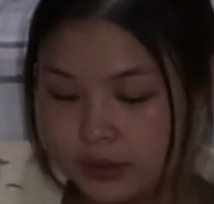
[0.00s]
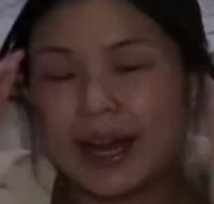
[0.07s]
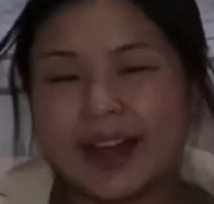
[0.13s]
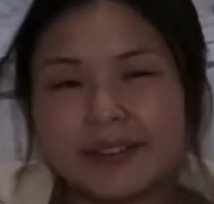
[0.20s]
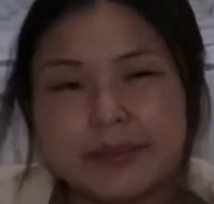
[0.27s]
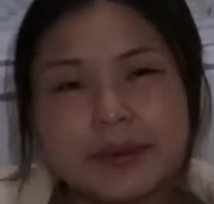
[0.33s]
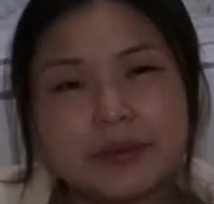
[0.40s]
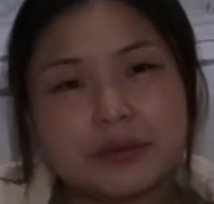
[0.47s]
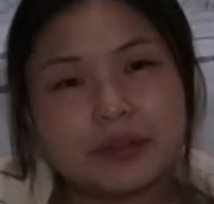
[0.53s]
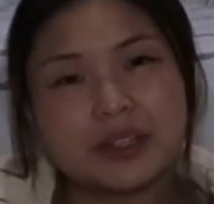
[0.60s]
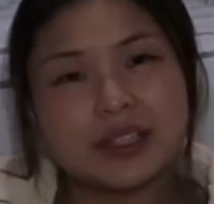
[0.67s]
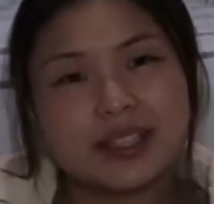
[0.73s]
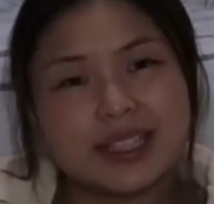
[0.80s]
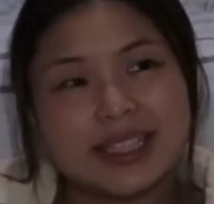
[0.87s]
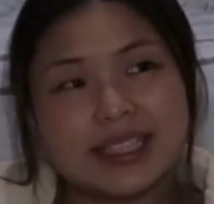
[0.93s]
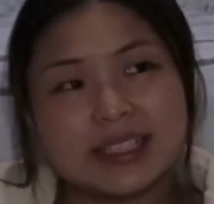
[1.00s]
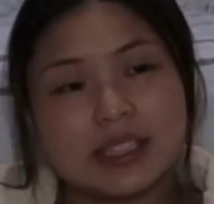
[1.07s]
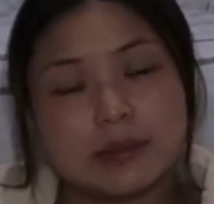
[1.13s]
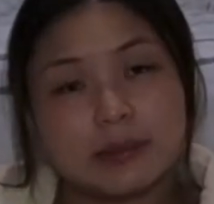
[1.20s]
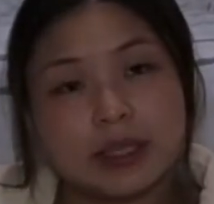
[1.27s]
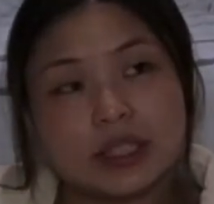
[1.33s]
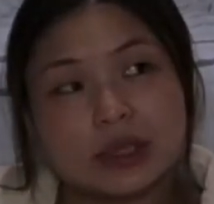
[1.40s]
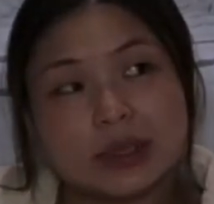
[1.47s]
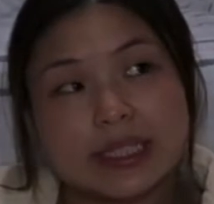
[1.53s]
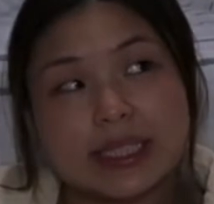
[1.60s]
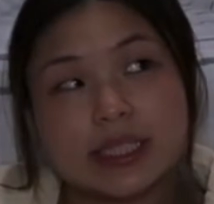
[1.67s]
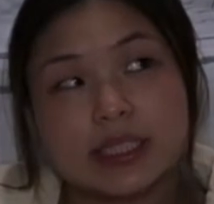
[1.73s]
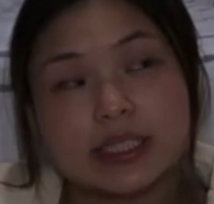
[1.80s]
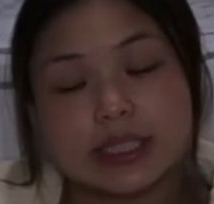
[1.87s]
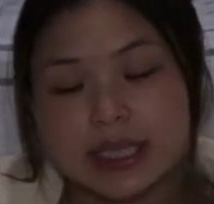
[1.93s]
I've been really into muscle
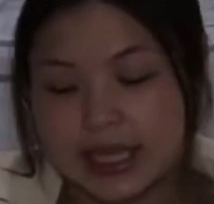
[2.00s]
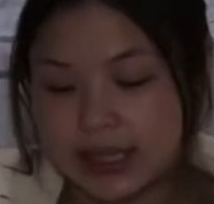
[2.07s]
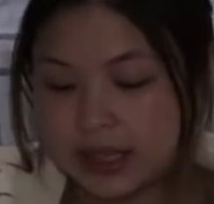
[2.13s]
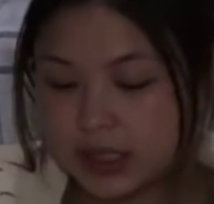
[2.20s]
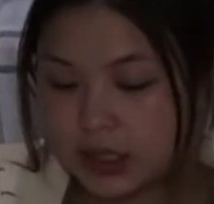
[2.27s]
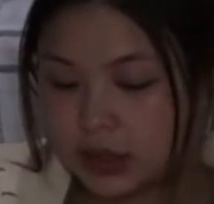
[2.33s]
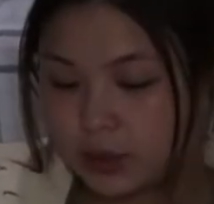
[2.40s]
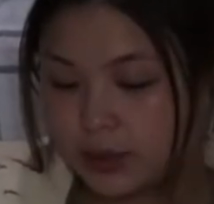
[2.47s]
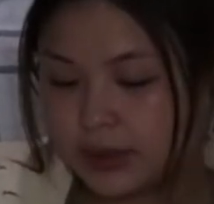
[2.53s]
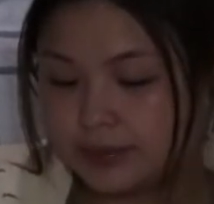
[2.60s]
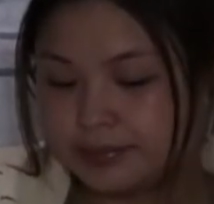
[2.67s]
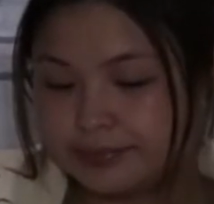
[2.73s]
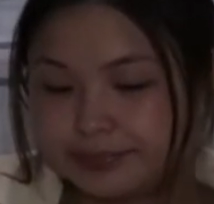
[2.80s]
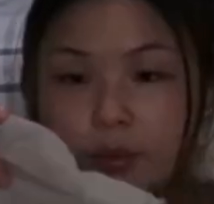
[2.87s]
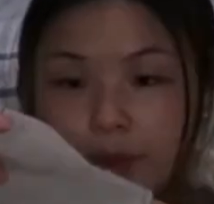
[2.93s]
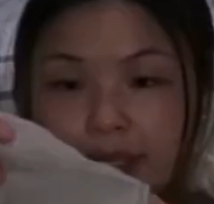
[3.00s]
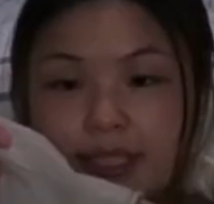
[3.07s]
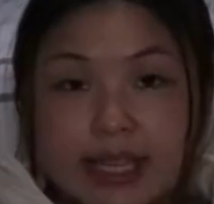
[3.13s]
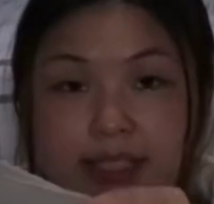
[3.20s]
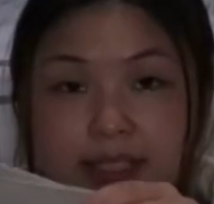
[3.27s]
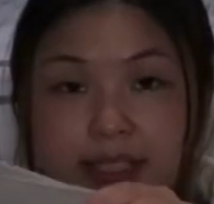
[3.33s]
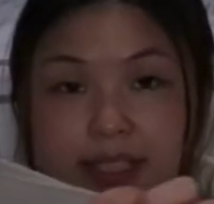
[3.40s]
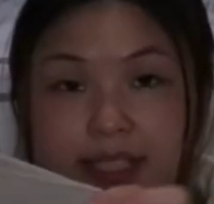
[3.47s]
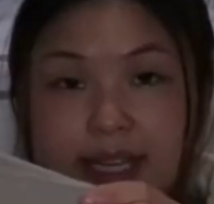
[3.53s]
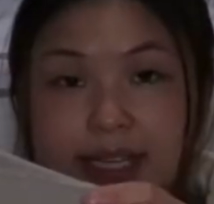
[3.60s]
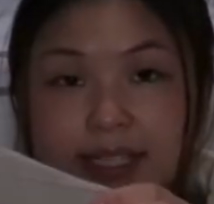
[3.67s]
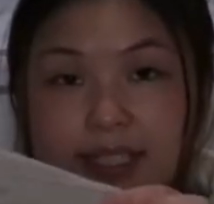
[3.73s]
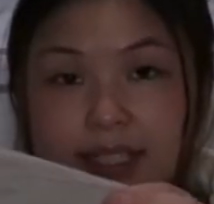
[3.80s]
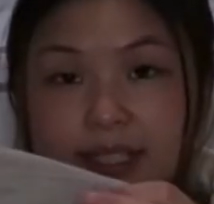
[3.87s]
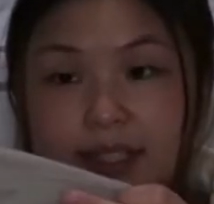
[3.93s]
tanks. And this one, the way they
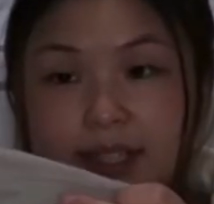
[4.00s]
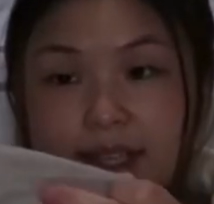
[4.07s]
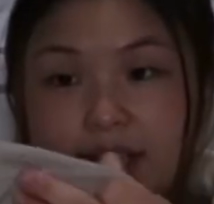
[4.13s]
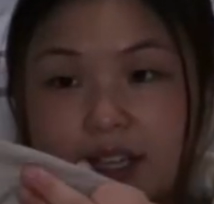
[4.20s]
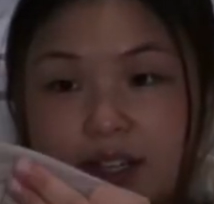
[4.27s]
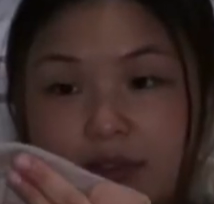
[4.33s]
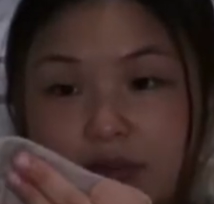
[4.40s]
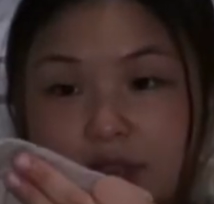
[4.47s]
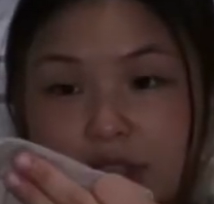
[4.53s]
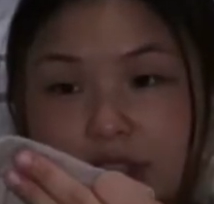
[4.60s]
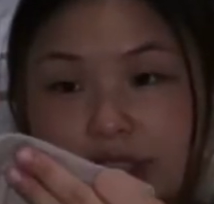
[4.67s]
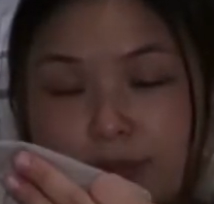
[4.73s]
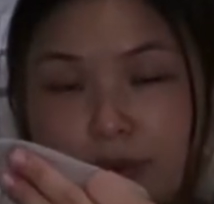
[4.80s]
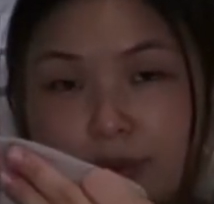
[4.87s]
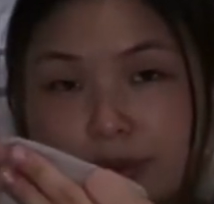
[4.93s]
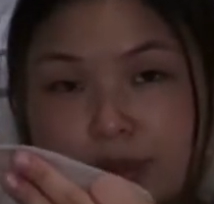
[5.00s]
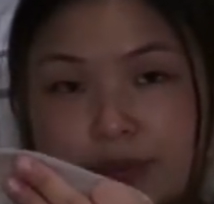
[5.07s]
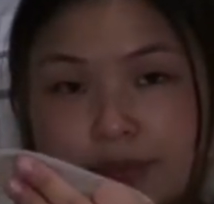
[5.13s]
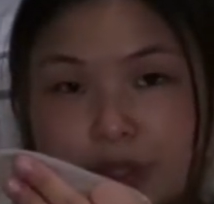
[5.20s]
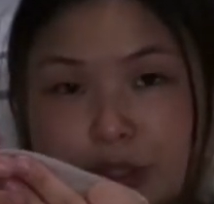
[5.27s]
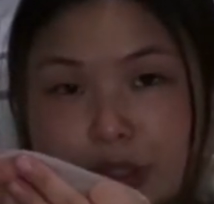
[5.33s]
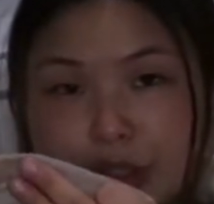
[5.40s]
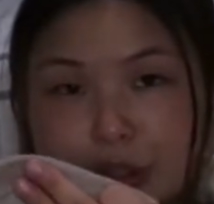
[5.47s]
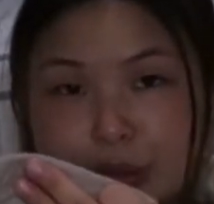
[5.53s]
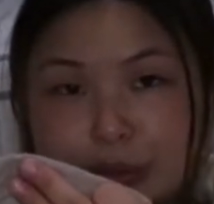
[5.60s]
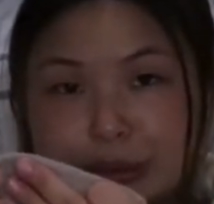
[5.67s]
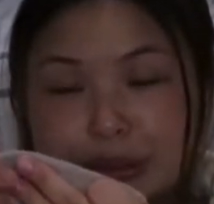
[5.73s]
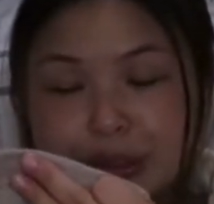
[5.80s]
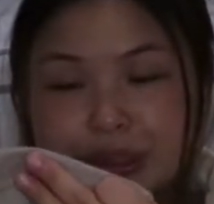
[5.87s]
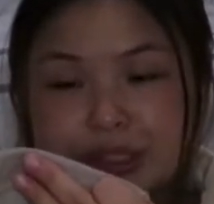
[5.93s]
designed it, it like covers most of your
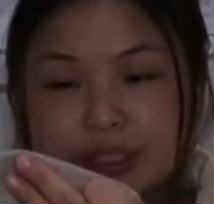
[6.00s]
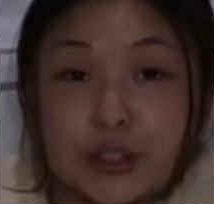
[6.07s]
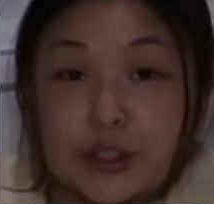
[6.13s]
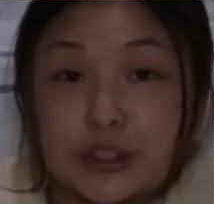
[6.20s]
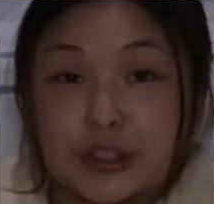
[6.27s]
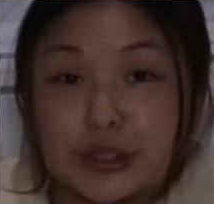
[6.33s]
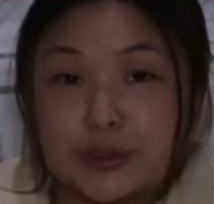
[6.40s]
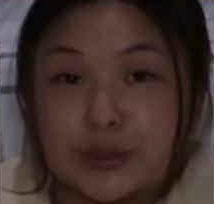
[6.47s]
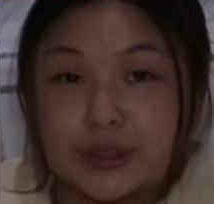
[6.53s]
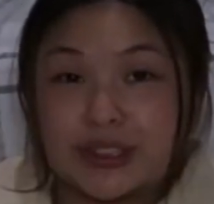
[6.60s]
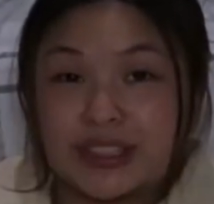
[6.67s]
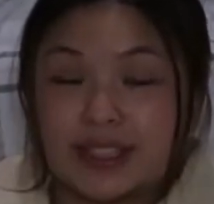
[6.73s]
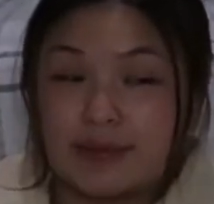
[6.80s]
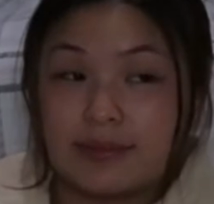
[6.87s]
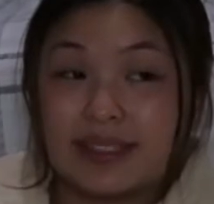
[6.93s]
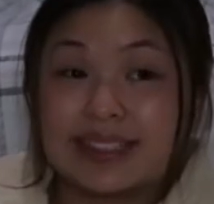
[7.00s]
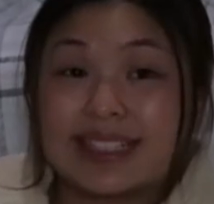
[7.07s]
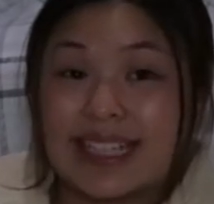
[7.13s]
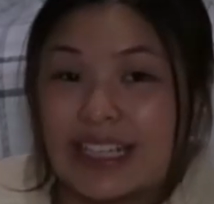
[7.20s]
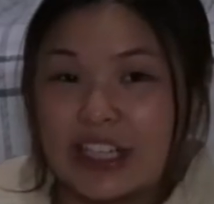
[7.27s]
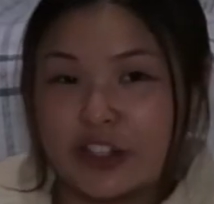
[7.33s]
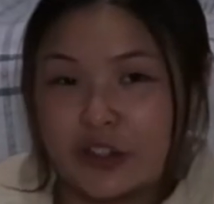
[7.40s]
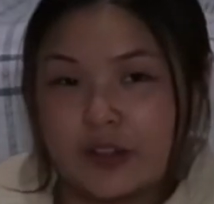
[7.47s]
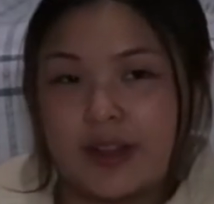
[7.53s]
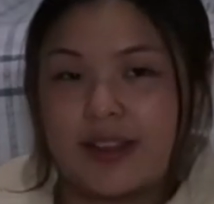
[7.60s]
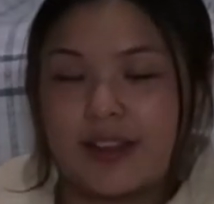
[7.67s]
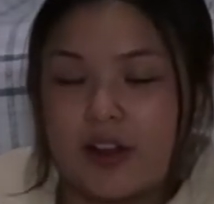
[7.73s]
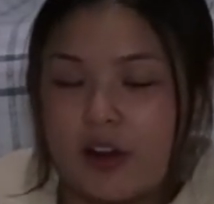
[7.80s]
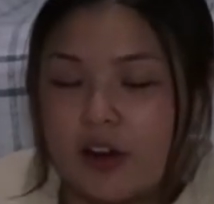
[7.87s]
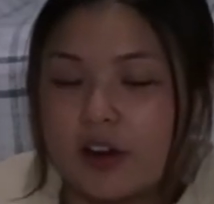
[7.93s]
shoulders. So your shoulders seem skinnier than
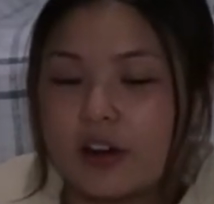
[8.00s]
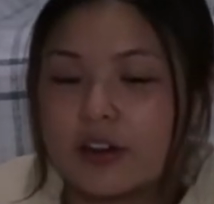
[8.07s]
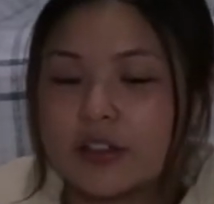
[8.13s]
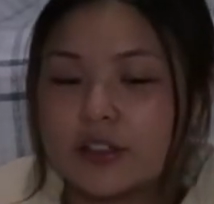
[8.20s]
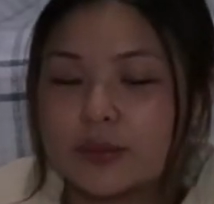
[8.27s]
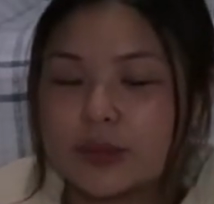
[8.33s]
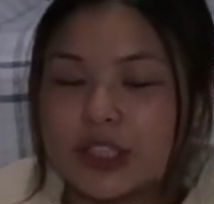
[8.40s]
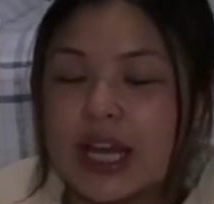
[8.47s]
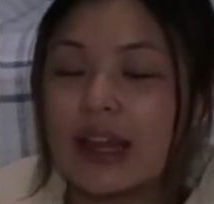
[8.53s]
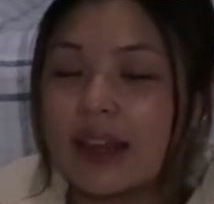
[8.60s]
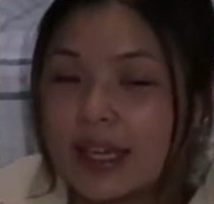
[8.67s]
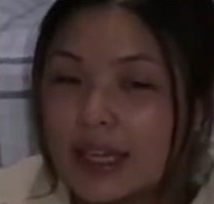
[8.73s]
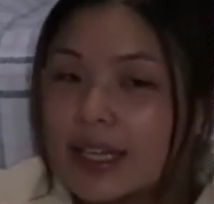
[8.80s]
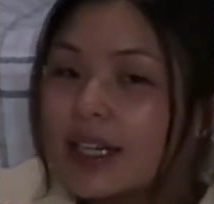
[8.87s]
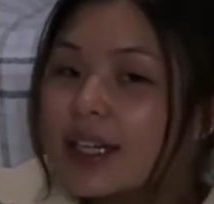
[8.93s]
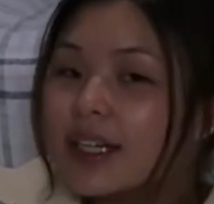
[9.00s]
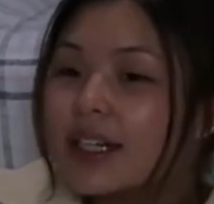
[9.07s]
they are, which I like.